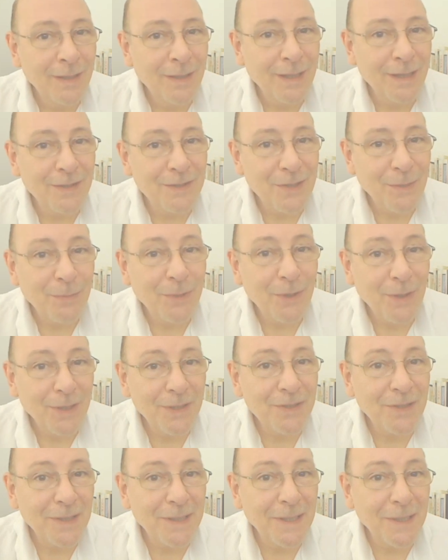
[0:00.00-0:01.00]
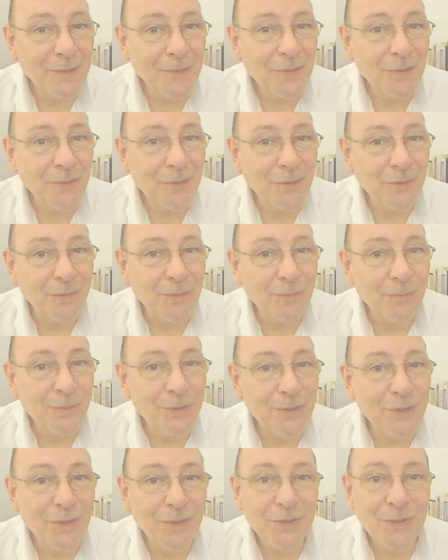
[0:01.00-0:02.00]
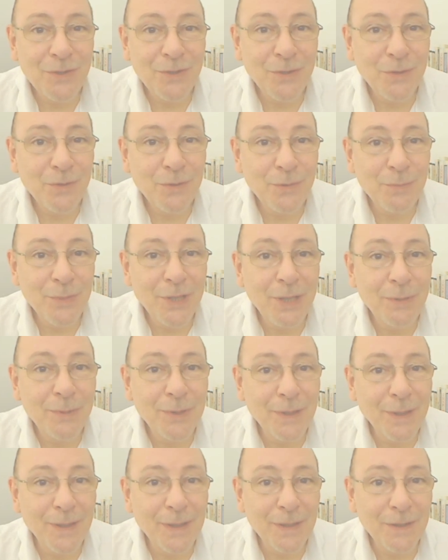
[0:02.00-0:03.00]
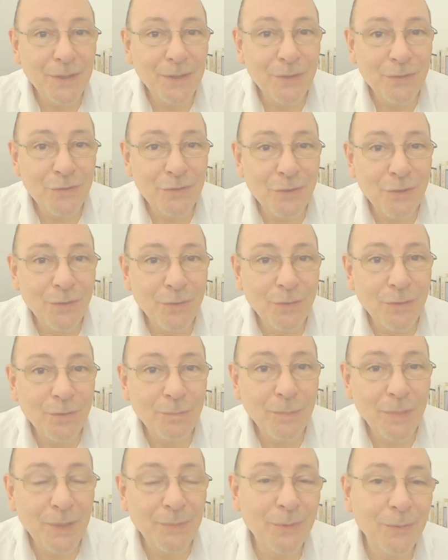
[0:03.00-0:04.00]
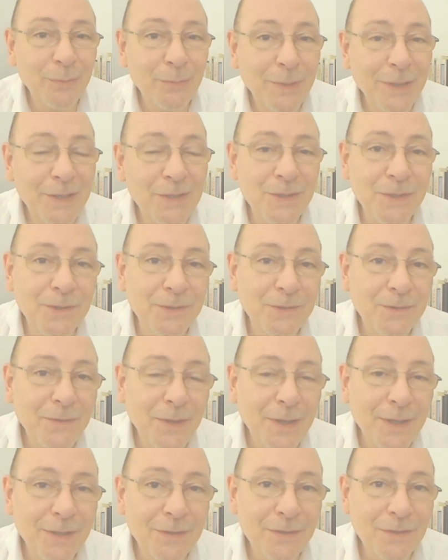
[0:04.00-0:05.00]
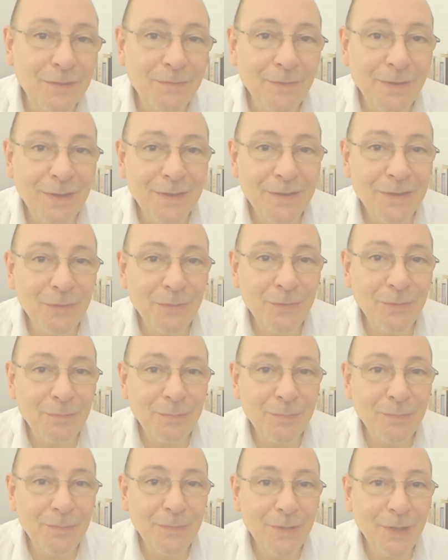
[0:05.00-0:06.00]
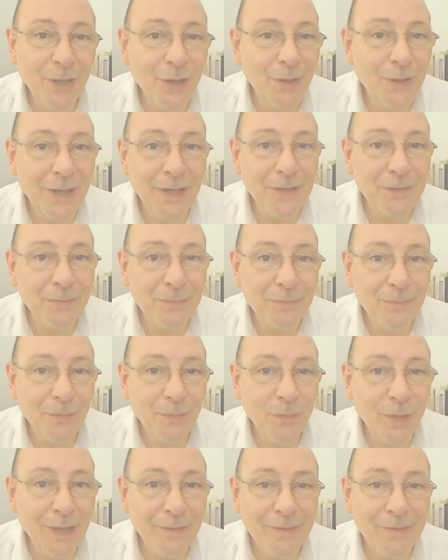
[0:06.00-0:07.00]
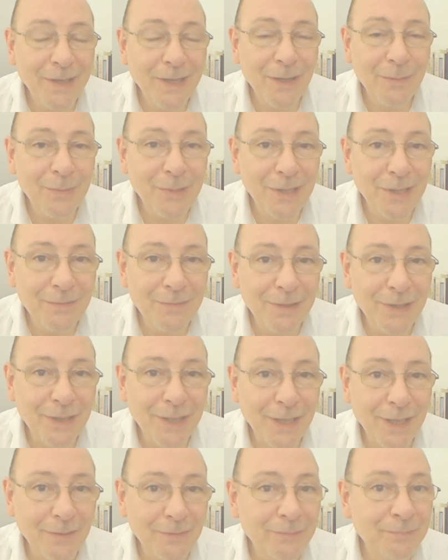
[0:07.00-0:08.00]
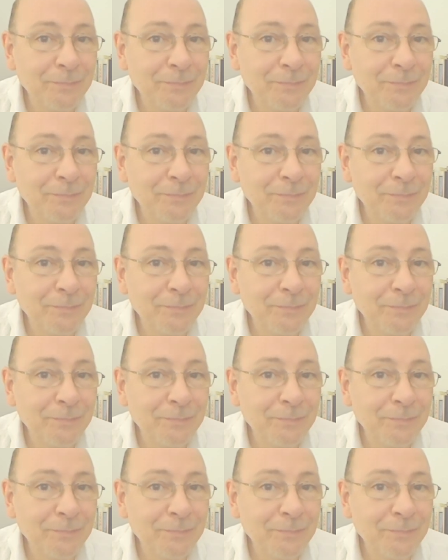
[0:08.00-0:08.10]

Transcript: Accept the things I cannot do, which is to manipulate, control people, places and things. In fact, it would go against everything I believe in now.